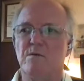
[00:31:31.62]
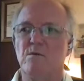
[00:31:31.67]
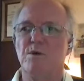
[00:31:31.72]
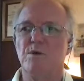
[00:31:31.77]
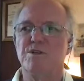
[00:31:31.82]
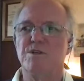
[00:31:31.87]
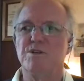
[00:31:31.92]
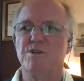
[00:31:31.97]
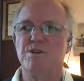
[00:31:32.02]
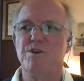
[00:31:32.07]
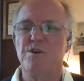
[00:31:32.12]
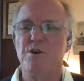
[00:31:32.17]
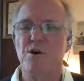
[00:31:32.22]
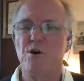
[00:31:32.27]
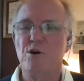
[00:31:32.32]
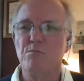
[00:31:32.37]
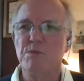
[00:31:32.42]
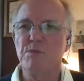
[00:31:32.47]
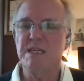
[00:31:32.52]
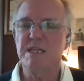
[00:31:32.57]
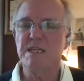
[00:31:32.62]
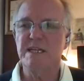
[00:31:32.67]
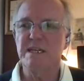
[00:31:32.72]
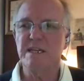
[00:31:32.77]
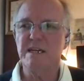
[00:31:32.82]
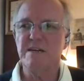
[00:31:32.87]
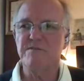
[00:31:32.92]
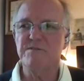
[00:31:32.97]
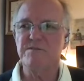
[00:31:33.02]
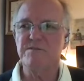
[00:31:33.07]
which normally
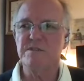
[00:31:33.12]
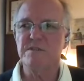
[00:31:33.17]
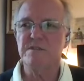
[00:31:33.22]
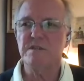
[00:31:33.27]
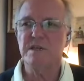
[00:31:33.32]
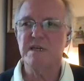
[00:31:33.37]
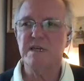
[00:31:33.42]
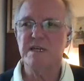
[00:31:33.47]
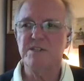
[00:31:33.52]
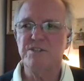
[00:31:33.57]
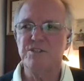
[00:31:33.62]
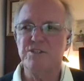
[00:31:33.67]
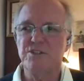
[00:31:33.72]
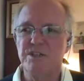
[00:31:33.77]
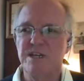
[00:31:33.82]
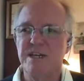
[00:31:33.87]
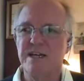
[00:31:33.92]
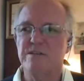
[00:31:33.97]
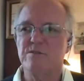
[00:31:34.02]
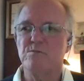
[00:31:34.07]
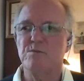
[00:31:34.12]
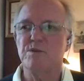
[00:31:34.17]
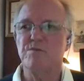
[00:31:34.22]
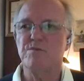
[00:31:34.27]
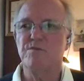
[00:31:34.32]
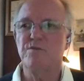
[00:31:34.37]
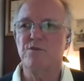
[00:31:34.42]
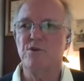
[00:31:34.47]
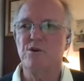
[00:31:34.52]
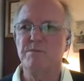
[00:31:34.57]
left unchecked would
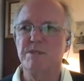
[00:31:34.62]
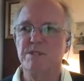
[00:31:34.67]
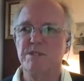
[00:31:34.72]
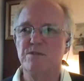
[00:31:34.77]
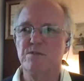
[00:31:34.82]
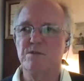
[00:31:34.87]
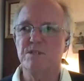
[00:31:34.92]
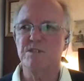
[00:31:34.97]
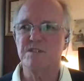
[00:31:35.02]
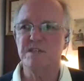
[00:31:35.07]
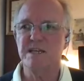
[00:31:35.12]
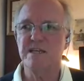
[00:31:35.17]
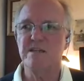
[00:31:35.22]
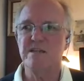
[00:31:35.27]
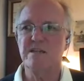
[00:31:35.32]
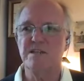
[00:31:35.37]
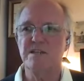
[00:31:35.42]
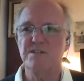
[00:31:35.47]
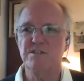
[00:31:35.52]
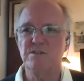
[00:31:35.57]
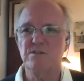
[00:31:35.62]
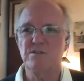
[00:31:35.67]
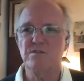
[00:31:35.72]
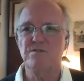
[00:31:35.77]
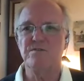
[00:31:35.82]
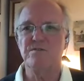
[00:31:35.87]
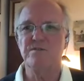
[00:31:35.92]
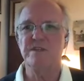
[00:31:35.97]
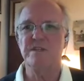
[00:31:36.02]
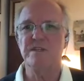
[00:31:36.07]
form into a psychological
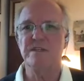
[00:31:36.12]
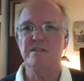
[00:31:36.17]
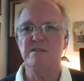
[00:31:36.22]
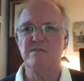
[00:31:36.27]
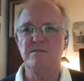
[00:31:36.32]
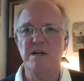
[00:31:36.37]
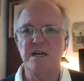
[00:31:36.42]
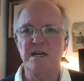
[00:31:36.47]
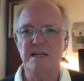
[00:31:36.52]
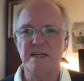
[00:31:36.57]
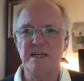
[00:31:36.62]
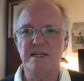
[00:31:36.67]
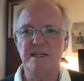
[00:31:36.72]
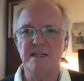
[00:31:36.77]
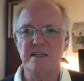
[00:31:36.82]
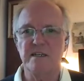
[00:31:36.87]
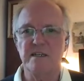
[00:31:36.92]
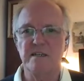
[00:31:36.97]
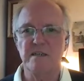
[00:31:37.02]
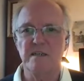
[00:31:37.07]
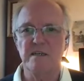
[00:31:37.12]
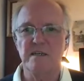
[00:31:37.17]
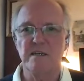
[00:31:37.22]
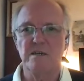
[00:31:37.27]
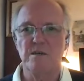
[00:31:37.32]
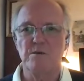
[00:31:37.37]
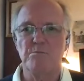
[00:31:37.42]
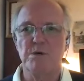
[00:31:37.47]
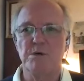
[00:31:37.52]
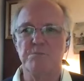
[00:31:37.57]
feeling of I.
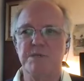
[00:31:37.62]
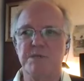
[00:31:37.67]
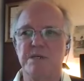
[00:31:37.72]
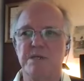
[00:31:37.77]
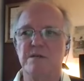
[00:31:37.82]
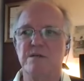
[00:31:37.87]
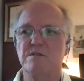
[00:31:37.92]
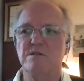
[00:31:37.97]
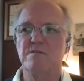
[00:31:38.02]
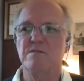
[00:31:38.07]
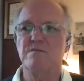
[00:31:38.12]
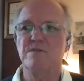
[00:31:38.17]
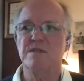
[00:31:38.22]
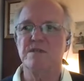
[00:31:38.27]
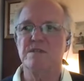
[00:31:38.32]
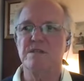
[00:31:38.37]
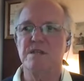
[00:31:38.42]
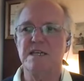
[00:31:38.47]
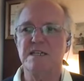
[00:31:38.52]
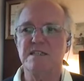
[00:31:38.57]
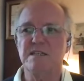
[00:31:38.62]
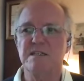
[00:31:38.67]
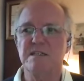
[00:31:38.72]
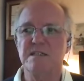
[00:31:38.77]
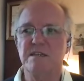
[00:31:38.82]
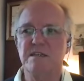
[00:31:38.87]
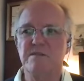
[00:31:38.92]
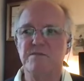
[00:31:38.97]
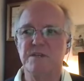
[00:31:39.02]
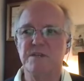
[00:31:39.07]
But because of there's less
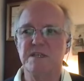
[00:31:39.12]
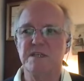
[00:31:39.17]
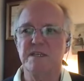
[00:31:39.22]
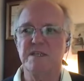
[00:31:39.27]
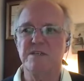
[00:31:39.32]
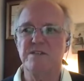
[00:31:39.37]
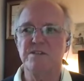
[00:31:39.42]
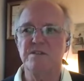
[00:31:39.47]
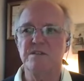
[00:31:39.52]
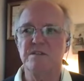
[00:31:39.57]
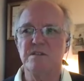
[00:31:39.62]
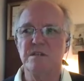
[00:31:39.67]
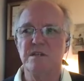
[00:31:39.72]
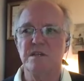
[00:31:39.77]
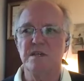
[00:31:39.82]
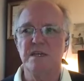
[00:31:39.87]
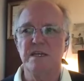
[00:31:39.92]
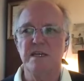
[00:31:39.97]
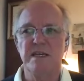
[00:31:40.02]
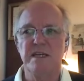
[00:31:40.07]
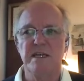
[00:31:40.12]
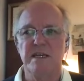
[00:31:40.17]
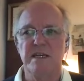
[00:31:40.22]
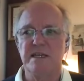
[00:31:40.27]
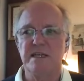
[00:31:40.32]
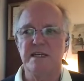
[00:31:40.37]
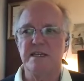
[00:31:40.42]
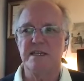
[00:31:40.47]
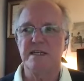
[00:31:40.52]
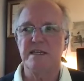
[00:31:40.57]
identification,
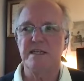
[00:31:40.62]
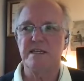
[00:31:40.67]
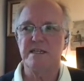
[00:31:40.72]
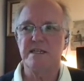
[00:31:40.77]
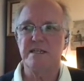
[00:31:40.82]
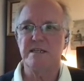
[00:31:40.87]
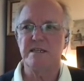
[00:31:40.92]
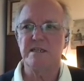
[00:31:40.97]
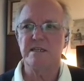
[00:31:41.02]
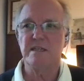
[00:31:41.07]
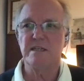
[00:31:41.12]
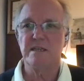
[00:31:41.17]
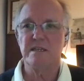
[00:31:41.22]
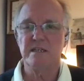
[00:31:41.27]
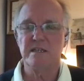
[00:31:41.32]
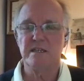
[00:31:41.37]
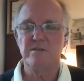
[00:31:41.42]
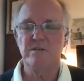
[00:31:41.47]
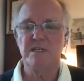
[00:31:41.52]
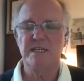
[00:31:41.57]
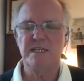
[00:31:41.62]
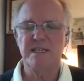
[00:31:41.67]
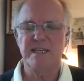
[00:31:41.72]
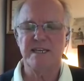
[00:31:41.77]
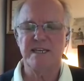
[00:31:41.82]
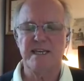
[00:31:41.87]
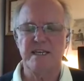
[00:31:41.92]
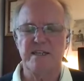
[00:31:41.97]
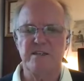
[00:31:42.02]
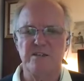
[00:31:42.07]
it literally
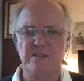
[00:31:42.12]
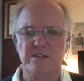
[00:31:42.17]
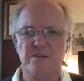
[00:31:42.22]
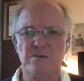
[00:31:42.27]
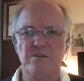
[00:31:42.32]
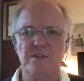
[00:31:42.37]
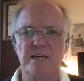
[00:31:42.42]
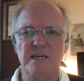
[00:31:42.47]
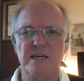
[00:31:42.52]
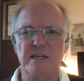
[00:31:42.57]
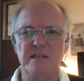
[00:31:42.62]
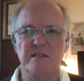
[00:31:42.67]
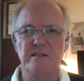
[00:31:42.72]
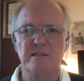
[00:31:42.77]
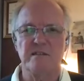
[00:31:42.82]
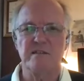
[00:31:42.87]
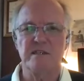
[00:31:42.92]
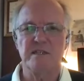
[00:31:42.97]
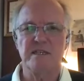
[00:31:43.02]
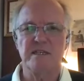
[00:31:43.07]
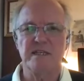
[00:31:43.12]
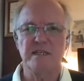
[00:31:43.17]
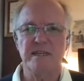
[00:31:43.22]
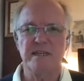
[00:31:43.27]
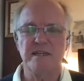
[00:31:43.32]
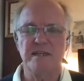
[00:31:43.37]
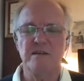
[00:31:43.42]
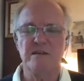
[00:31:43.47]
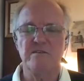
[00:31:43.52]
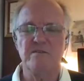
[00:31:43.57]
can't do that. It
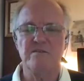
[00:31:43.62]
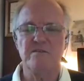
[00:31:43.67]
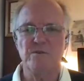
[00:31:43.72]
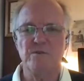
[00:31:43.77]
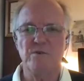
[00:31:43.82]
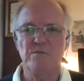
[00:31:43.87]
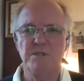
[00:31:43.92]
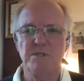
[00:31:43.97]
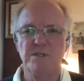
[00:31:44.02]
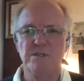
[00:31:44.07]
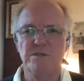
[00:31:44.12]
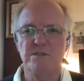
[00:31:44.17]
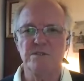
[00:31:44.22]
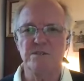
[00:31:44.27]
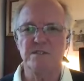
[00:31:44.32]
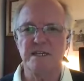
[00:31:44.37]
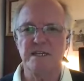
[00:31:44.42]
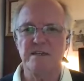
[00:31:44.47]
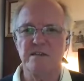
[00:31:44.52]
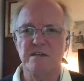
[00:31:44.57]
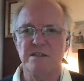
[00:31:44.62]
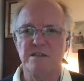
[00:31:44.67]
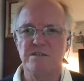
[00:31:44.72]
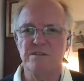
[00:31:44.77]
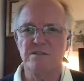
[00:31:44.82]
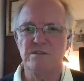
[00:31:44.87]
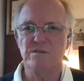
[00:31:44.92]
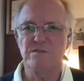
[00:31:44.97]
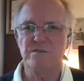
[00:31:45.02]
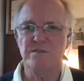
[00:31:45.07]
cannot form into a
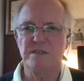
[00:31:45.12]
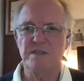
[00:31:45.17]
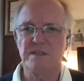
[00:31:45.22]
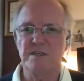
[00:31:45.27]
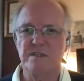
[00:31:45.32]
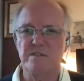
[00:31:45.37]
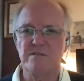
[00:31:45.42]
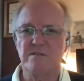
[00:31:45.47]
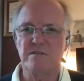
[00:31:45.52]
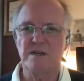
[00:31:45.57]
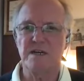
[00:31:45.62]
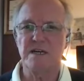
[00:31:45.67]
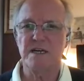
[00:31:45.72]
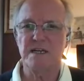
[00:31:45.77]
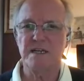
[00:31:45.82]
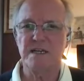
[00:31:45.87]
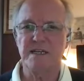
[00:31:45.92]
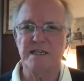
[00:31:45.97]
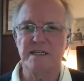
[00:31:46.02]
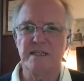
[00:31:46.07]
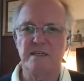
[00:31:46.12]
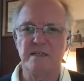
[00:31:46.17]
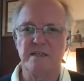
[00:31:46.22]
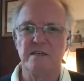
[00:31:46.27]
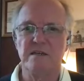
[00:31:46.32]
psychological feeling of I.